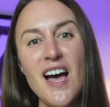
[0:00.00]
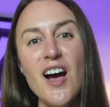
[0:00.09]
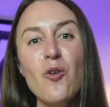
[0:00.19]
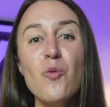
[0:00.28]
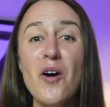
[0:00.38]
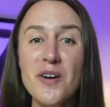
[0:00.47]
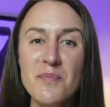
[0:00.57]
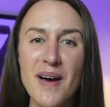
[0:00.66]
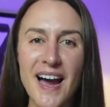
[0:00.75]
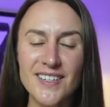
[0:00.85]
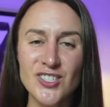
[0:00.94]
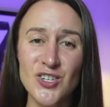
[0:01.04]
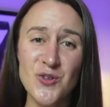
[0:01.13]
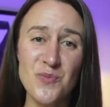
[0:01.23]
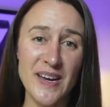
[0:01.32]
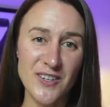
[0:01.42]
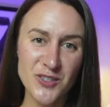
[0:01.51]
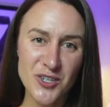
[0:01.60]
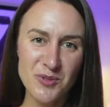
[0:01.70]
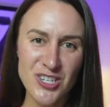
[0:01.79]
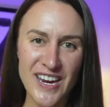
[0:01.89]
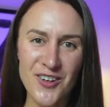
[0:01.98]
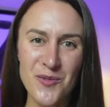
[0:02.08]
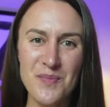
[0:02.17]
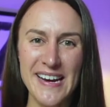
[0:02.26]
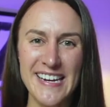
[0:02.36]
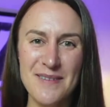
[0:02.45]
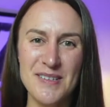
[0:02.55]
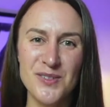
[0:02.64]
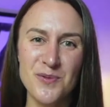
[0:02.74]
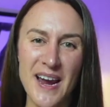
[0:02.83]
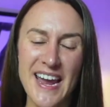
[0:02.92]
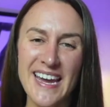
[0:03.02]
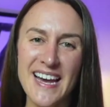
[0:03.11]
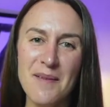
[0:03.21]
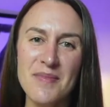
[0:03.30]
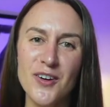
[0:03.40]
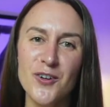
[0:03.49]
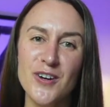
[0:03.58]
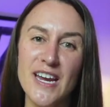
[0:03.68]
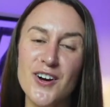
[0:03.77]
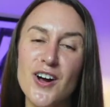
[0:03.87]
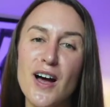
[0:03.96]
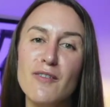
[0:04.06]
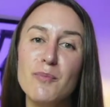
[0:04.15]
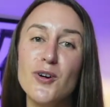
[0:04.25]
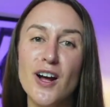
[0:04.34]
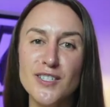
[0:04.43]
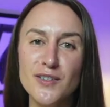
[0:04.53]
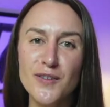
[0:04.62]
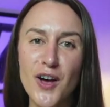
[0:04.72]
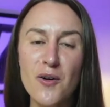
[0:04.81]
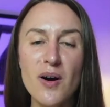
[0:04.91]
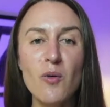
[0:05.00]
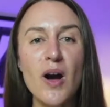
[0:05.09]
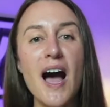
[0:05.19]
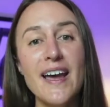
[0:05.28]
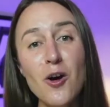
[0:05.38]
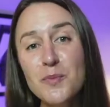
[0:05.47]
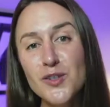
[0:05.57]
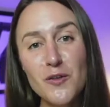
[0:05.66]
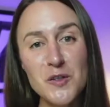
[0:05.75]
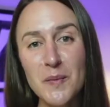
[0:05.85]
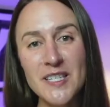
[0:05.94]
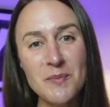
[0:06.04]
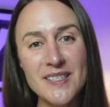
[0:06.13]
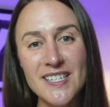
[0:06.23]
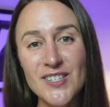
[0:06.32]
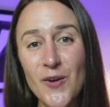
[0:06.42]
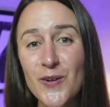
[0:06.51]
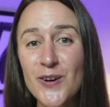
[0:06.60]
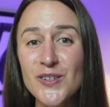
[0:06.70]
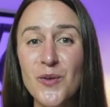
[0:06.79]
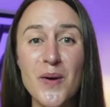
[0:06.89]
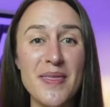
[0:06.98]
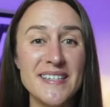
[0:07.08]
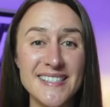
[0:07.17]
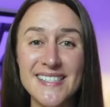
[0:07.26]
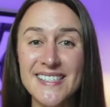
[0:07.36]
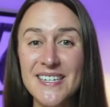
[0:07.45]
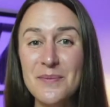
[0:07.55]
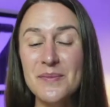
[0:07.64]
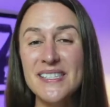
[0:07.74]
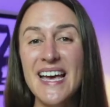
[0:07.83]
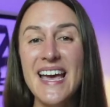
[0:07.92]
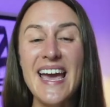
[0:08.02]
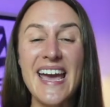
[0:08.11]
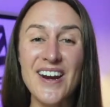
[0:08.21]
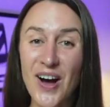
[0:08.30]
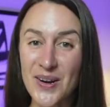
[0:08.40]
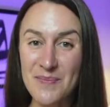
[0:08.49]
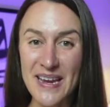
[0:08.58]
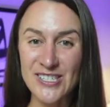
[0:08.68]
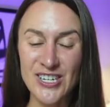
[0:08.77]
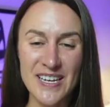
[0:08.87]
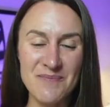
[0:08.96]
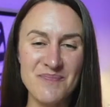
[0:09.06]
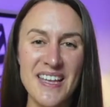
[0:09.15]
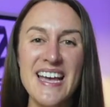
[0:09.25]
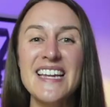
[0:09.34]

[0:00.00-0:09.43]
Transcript: Welcome back to my YouTube channel. My name is Ray. I'm the creator of Productive Co. I help service-based business owners with systems and automation.